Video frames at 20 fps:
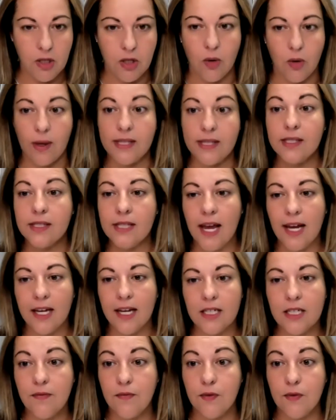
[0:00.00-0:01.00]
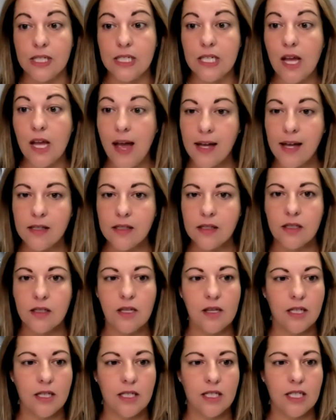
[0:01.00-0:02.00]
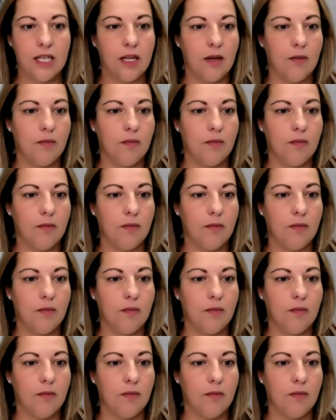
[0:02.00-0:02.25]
assign different tasks to the team.